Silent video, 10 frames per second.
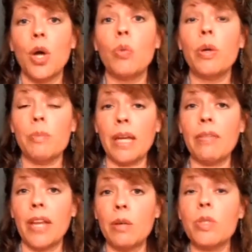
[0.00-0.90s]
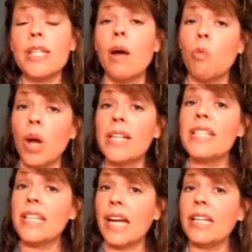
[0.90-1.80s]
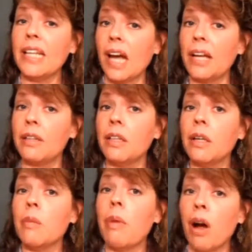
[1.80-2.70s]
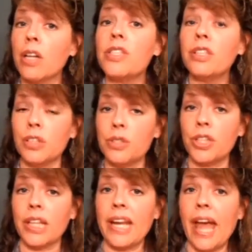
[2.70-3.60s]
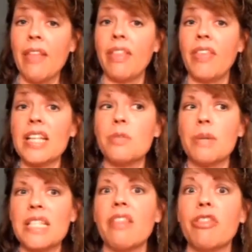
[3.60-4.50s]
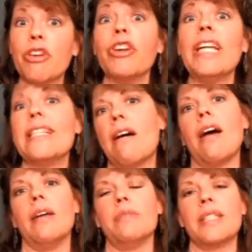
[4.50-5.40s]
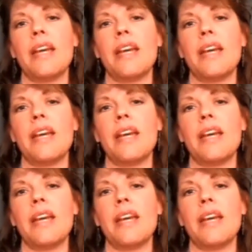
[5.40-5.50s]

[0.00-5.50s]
would mean that it was that 1 to 99 part dilution, and that's been done 30 times,